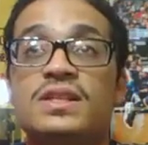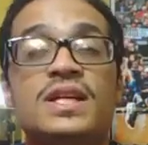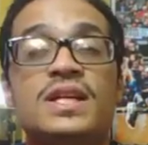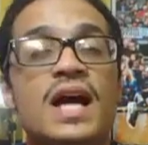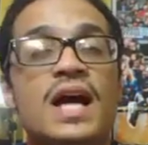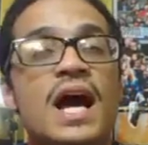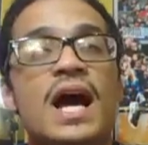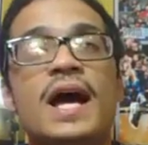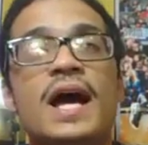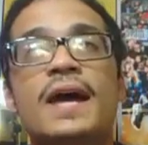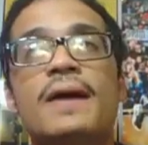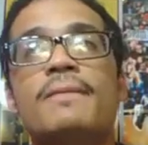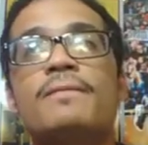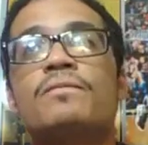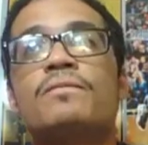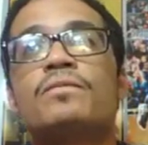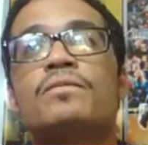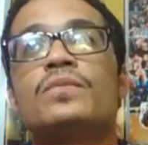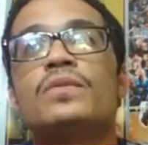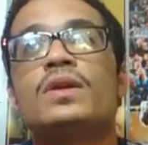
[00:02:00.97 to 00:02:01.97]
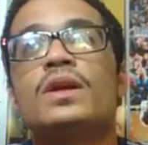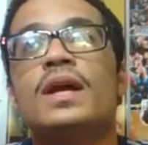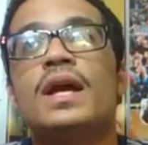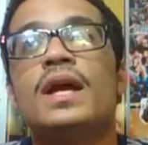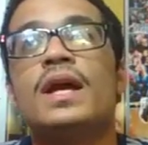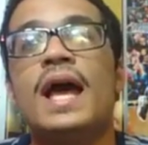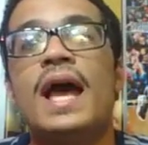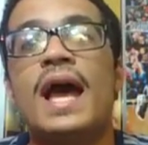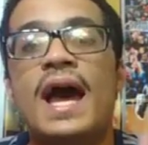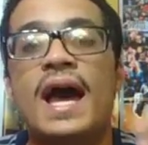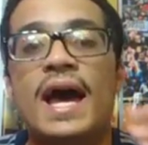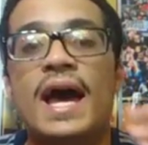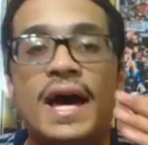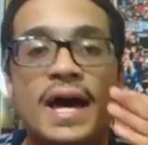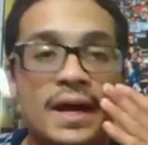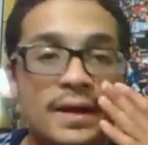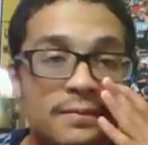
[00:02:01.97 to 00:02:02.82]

The guy had